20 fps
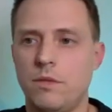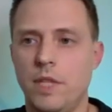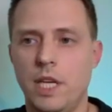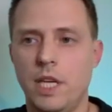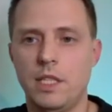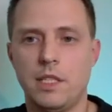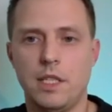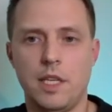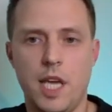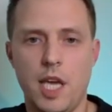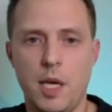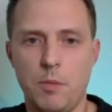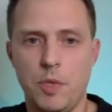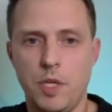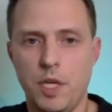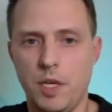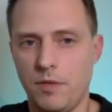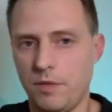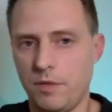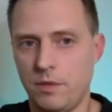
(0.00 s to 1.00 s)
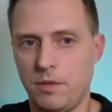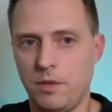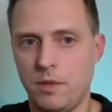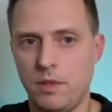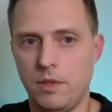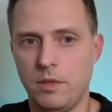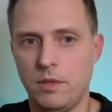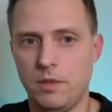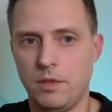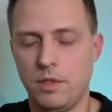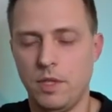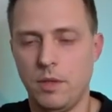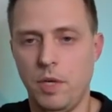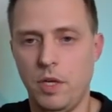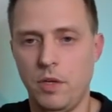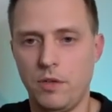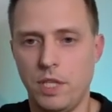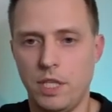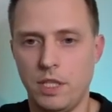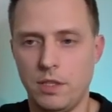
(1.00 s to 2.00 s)
that happy
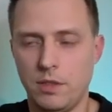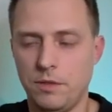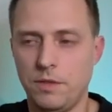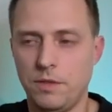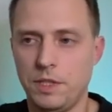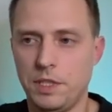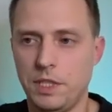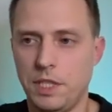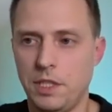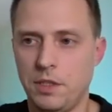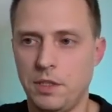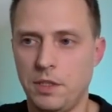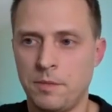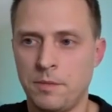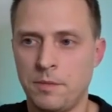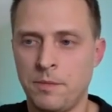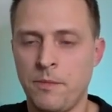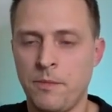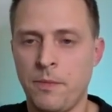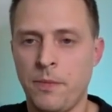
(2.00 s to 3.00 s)
about that conversation.